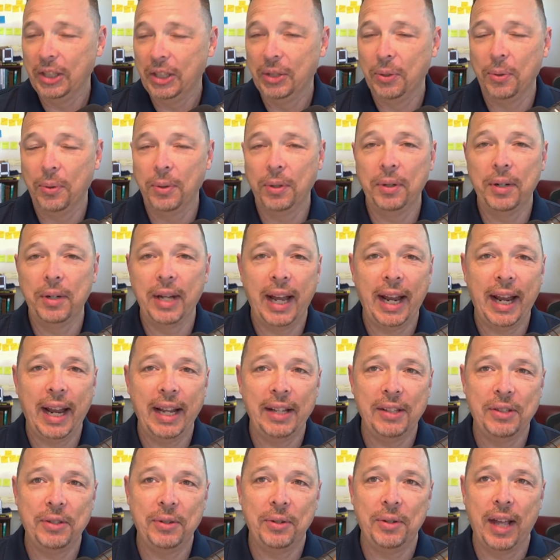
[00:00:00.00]
In order to
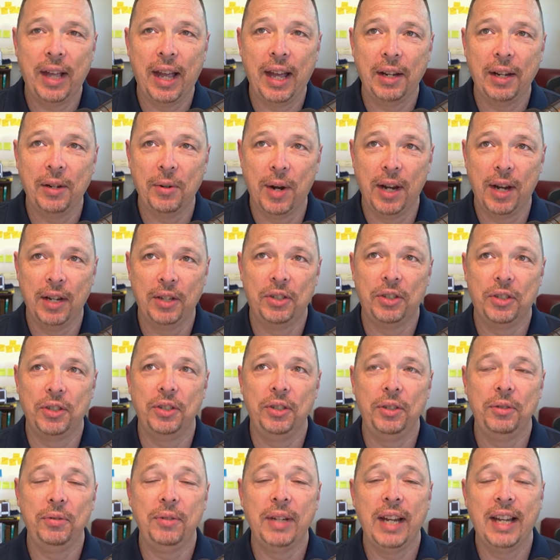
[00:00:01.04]
answer that
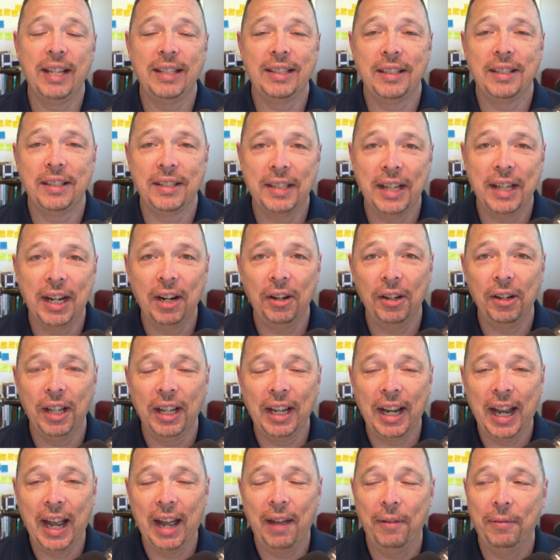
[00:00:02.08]
question, you
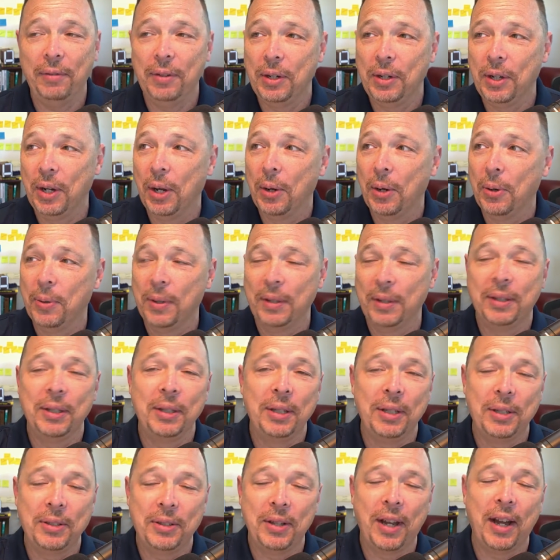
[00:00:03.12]
necessarily have to know what
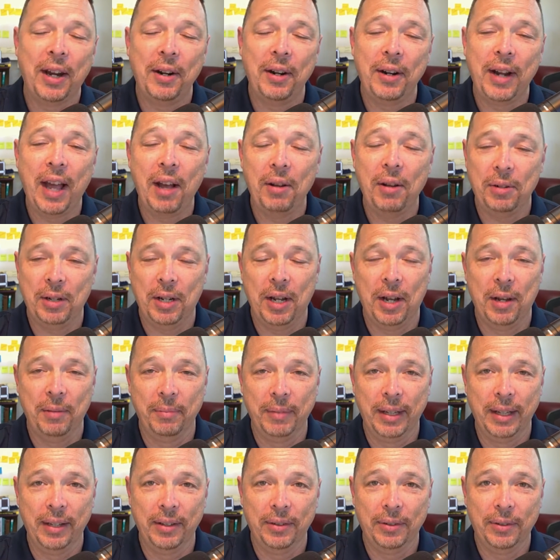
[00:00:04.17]
the desired
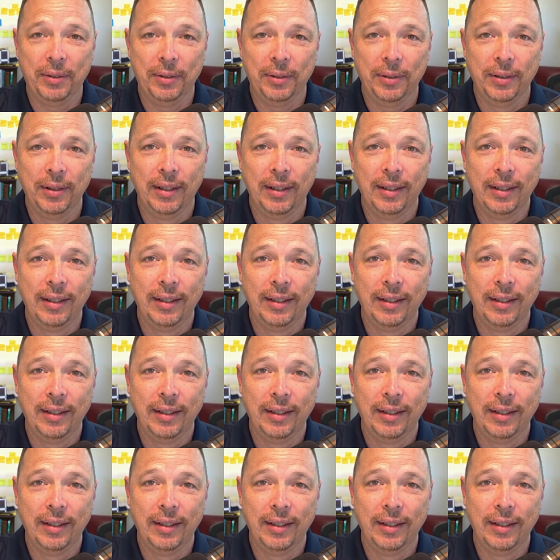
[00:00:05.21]
outcome is.